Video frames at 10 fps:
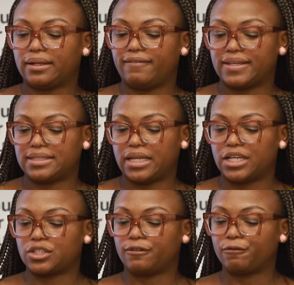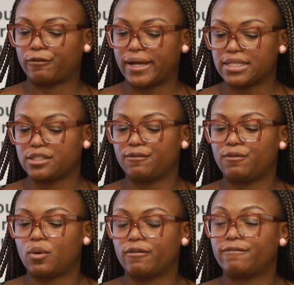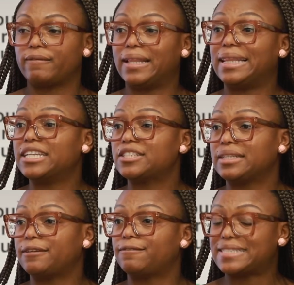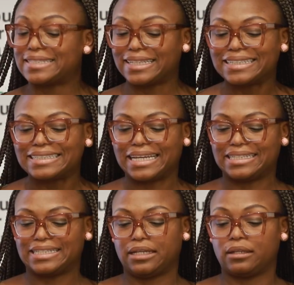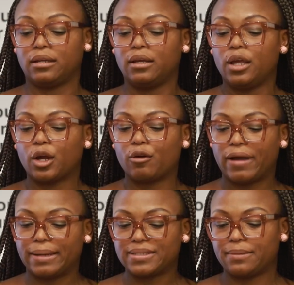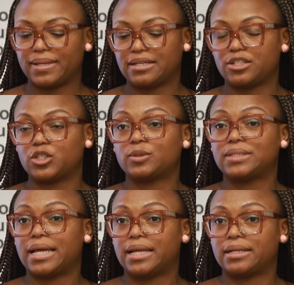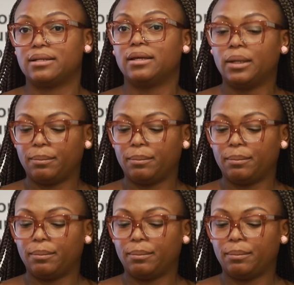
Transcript: an investigation in France for allegedly facilitating crimes committed in Sudan